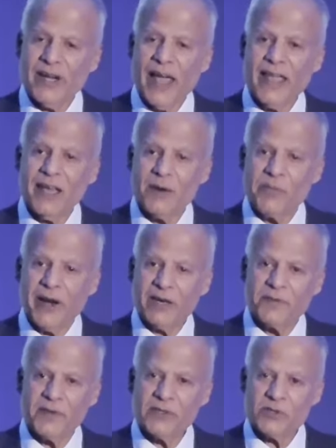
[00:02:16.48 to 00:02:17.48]
I had
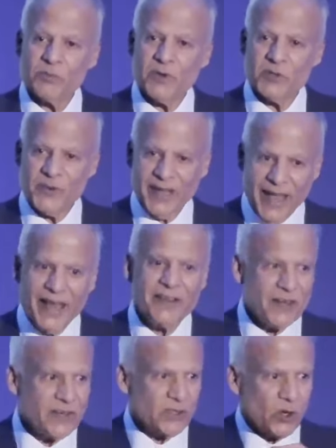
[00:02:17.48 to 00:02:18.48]
breakfast, must be 8
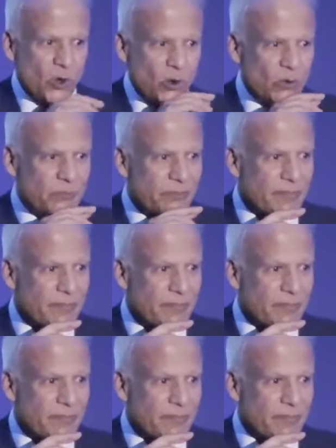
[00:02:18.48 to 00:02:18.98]
years ago,